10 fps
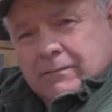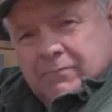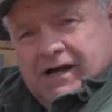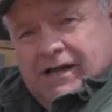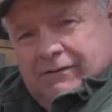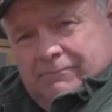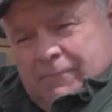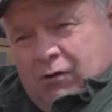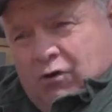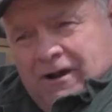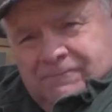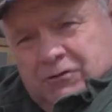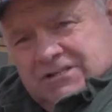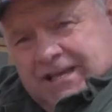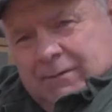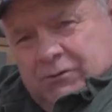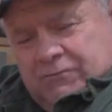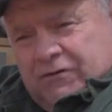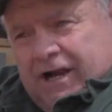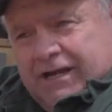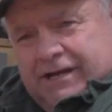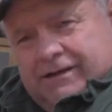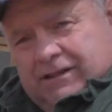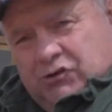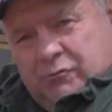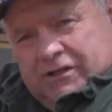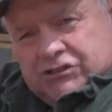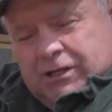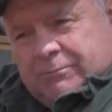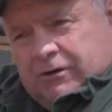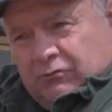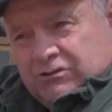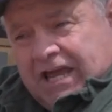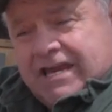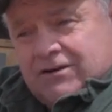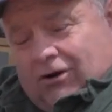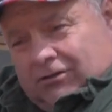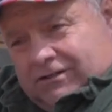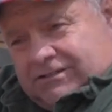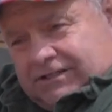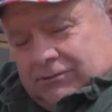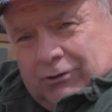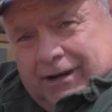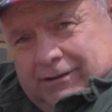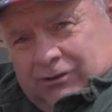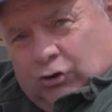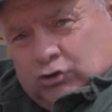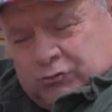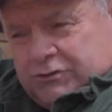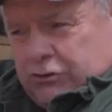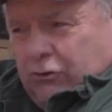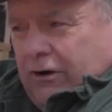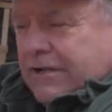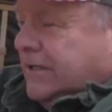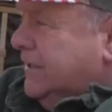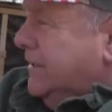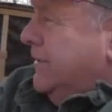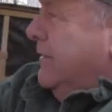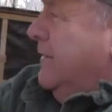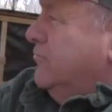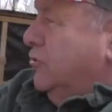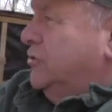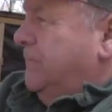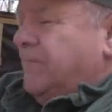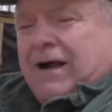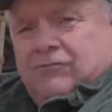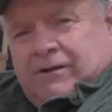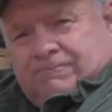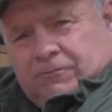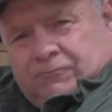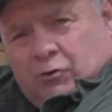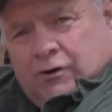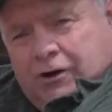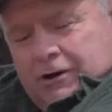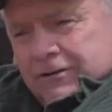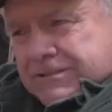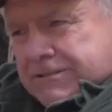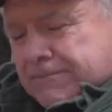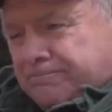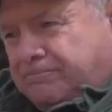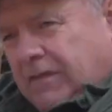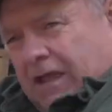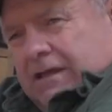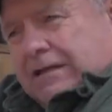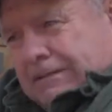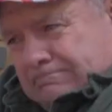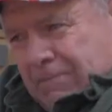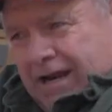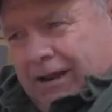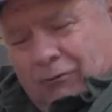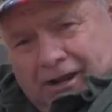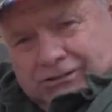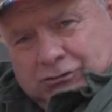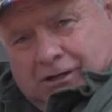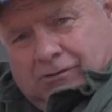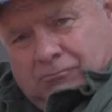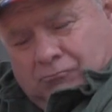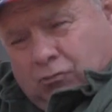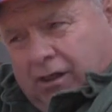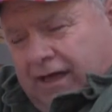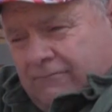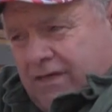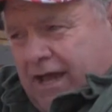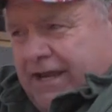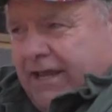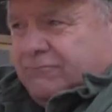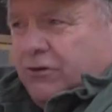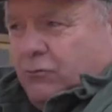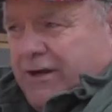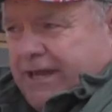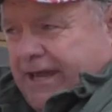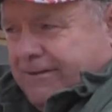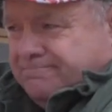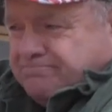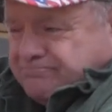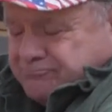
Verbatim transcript: But my wife was able to find it a little bit cheaper. It was eight dollars at the regular grocery store. So she found it for four dollars. Anyway, so I'll, we'll have that here for the weekend.